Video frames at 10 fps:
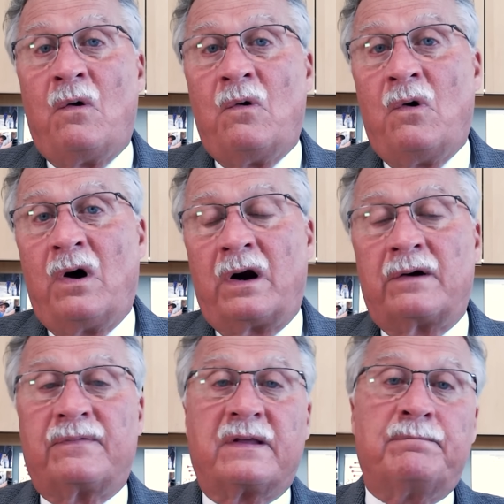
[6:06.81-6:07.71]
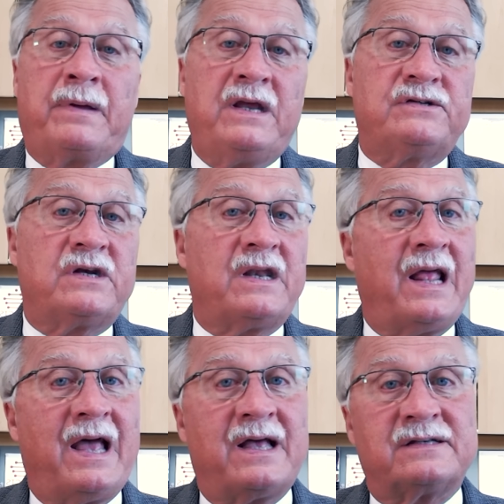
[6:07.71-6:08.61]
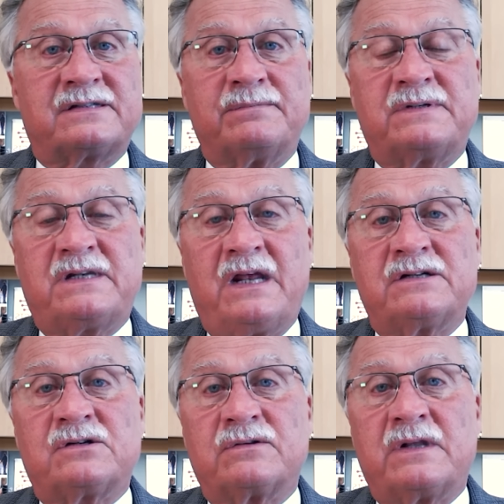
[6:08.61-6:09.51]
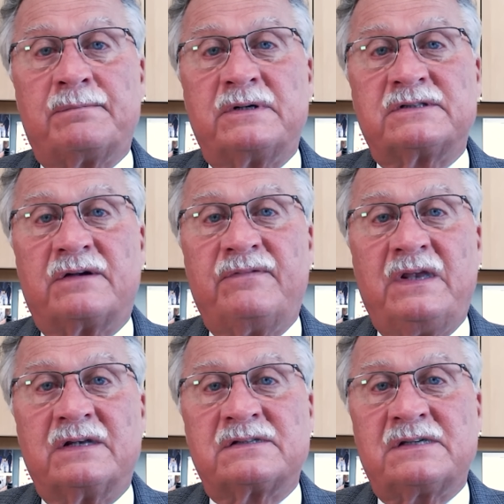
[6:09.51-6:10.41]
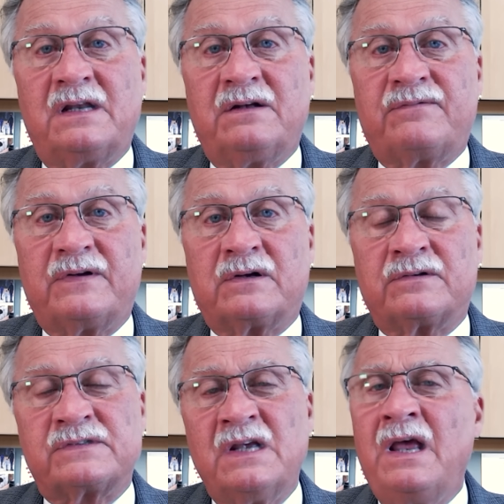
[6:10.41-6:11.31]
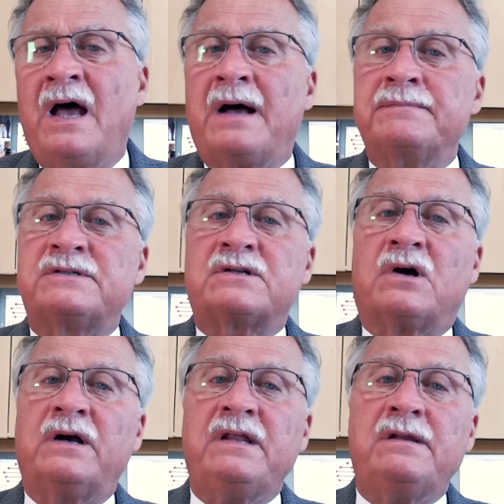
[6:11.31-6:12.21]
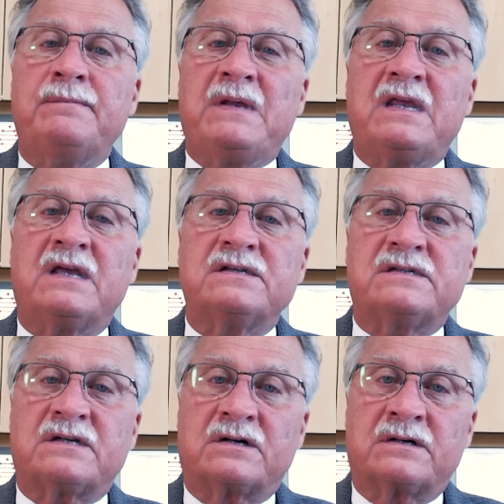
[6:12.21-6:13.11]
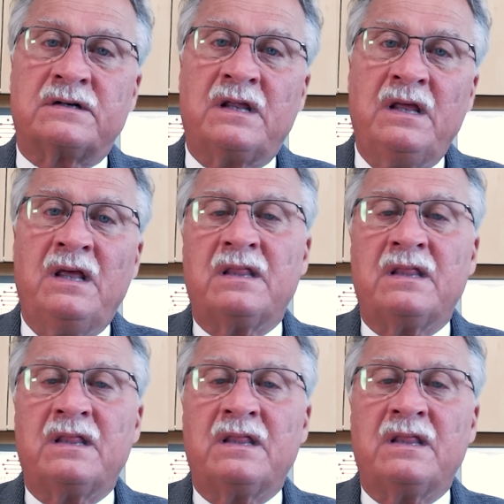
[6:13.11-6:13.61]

or the patient has substantial numbers of eosinophils, I'm starting to be concerned